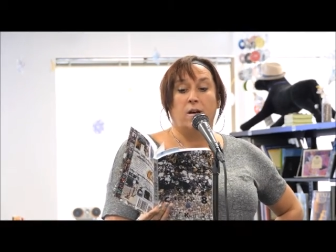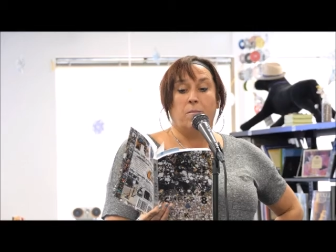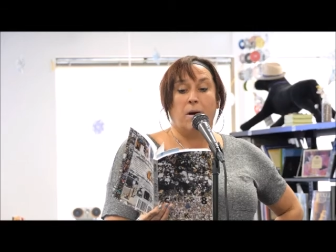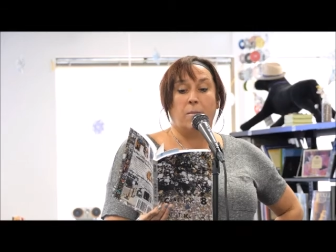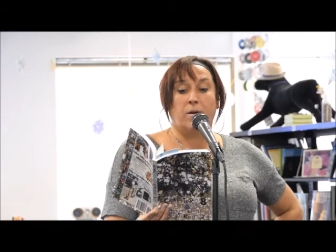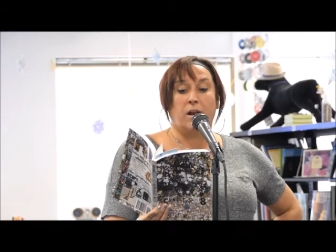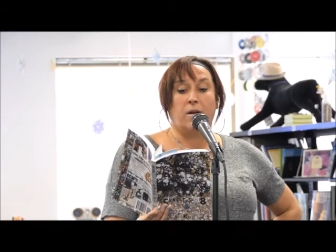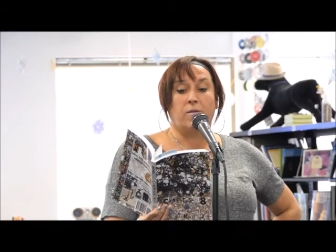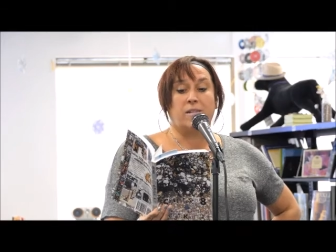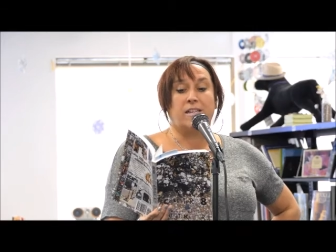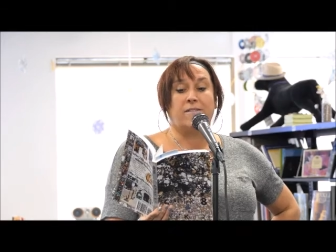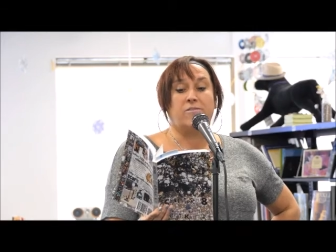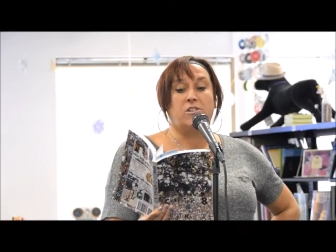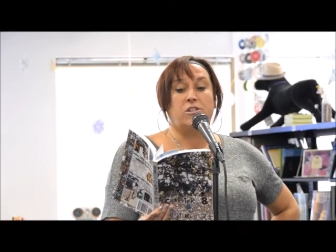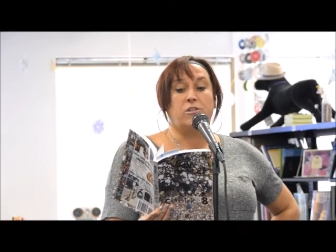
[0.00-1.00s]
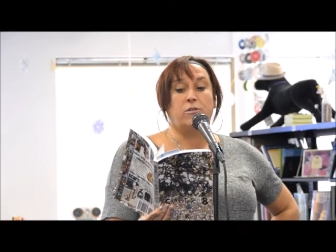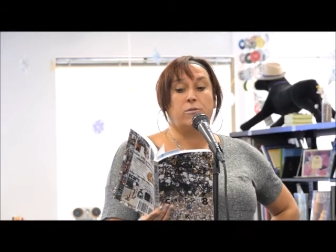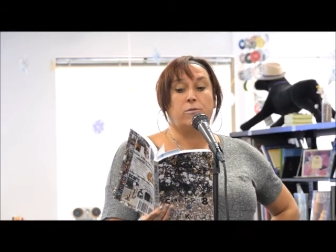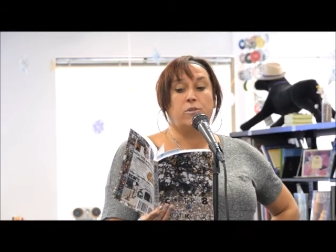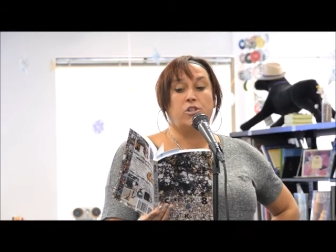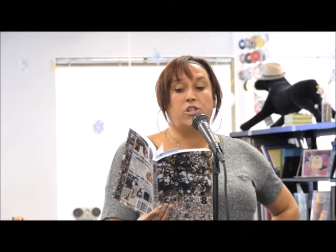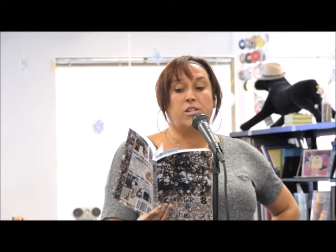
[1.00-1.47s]
mom would always have
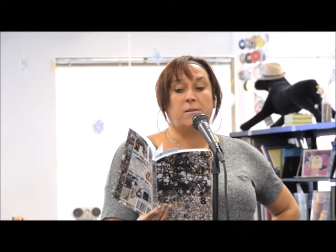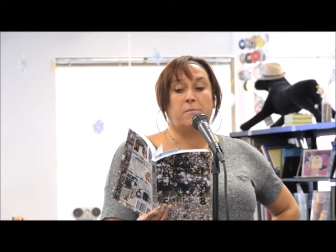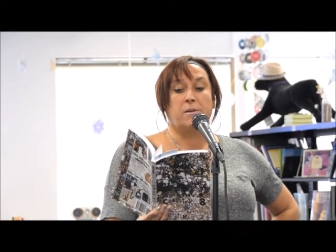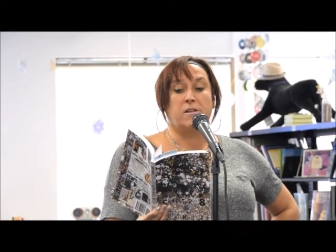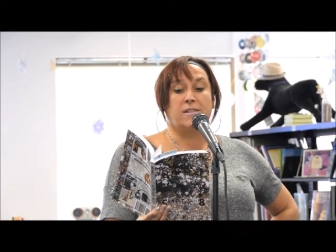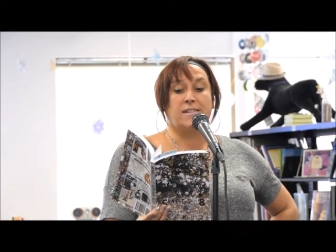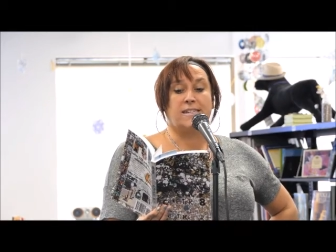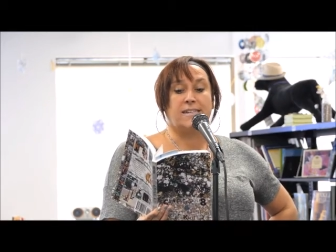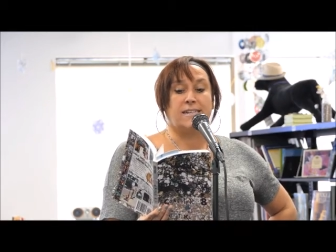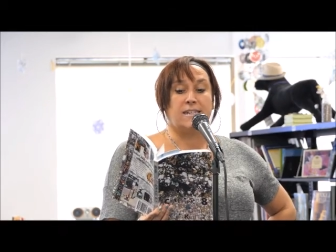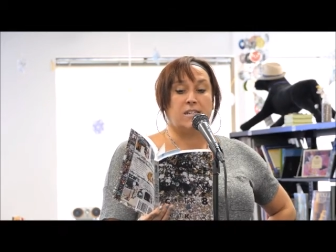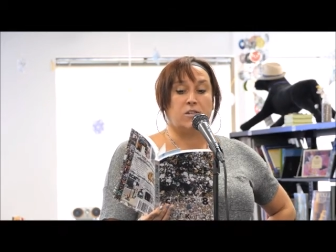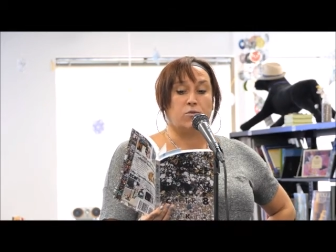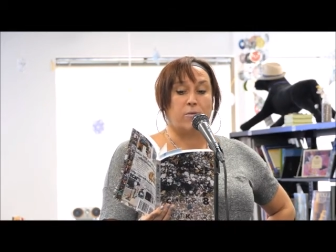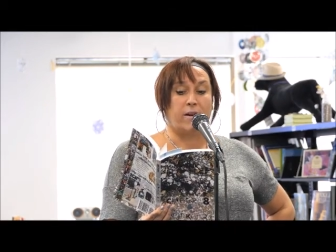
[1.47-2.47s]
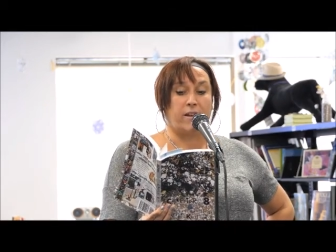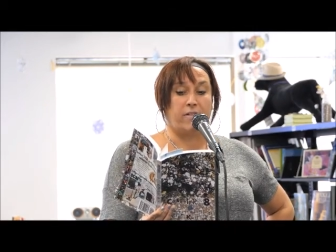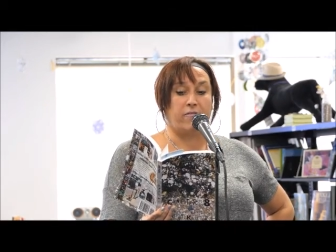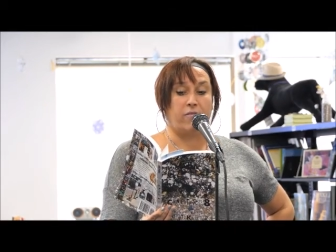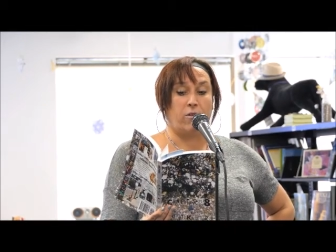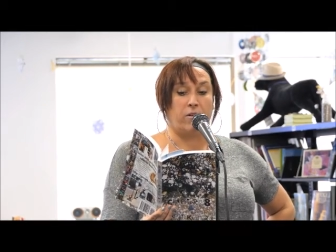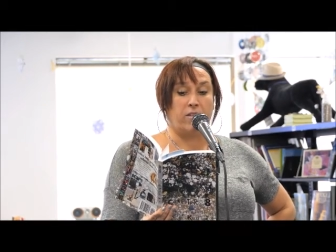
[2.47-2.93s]
two gin martinis ready
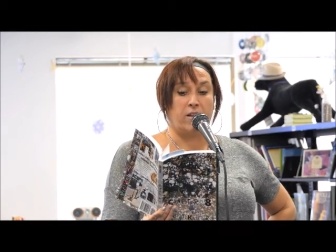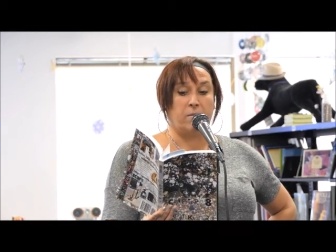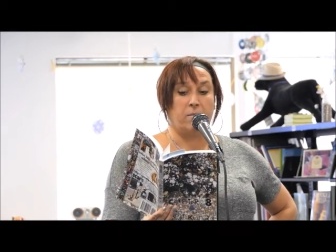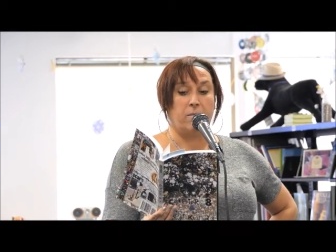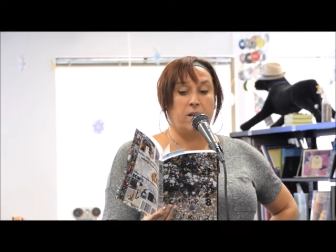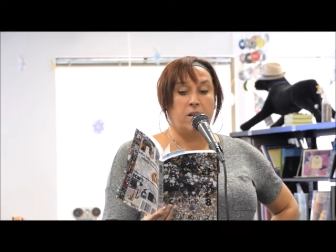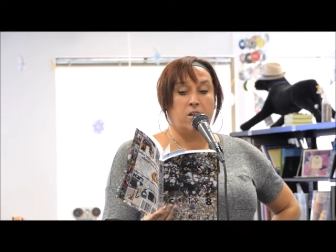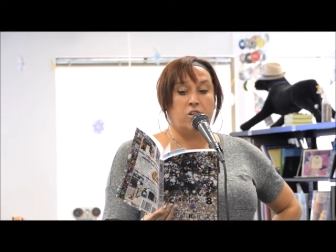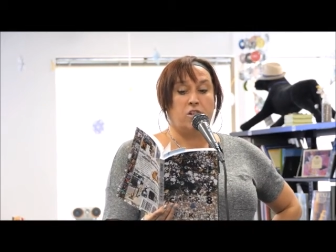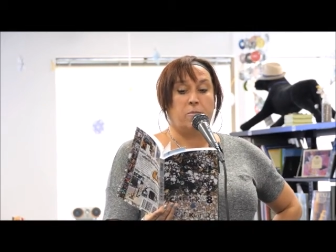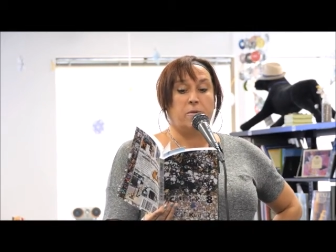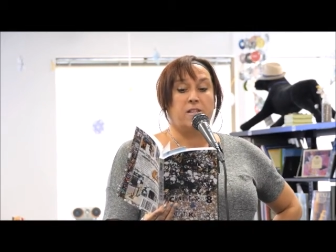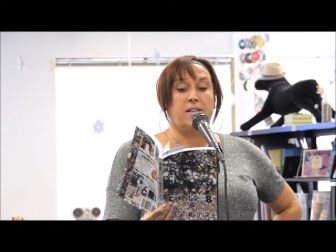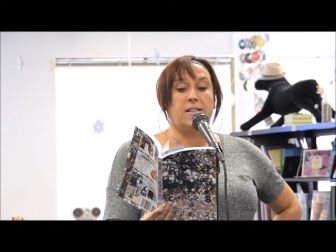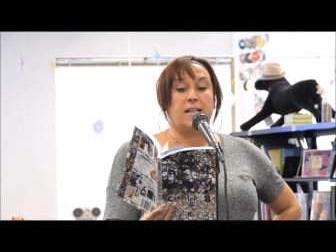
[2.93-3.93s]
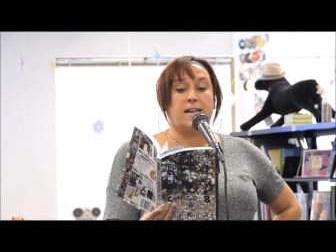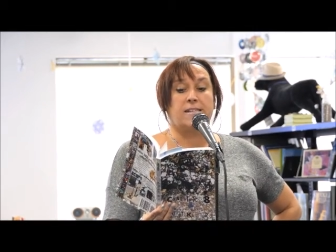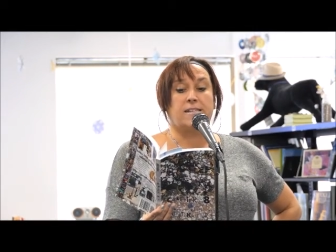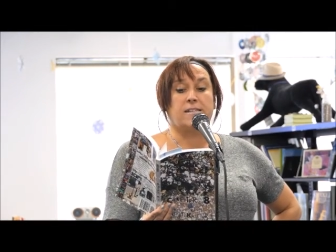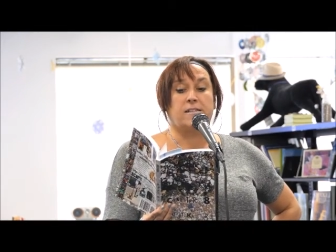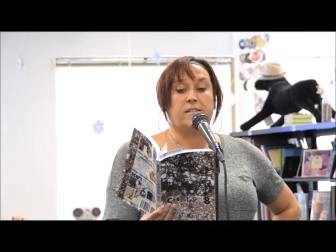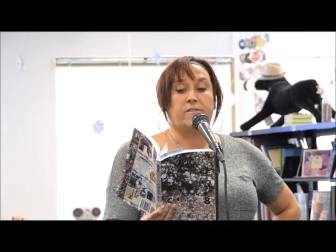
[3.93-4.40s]
for them. She put the
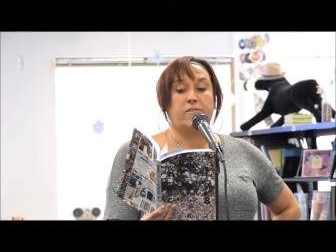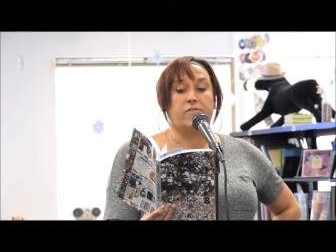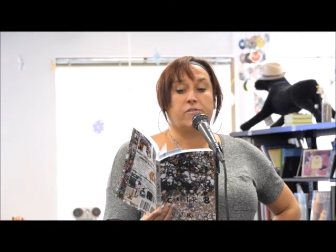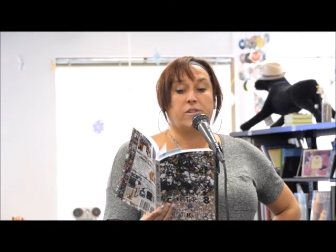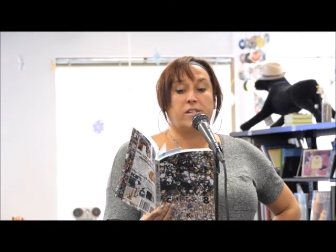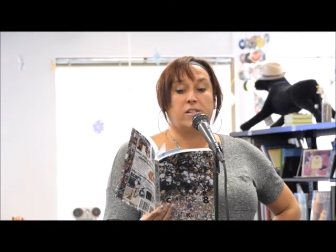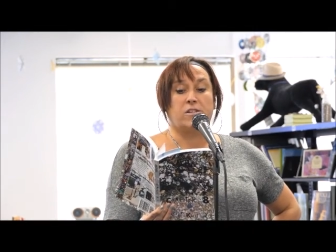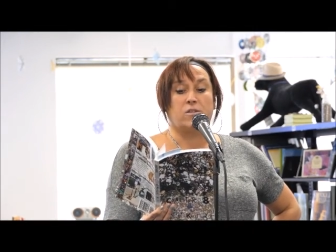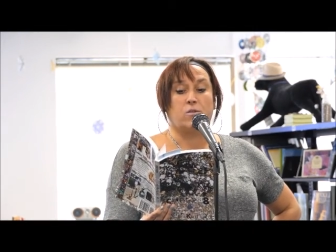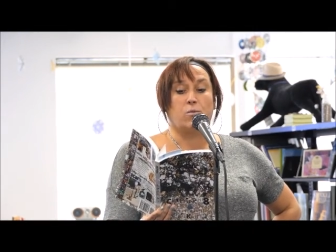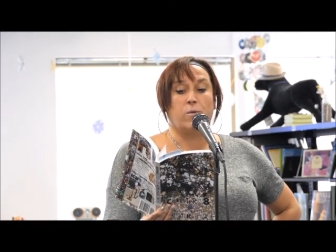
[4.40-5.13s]
glasses in the freezer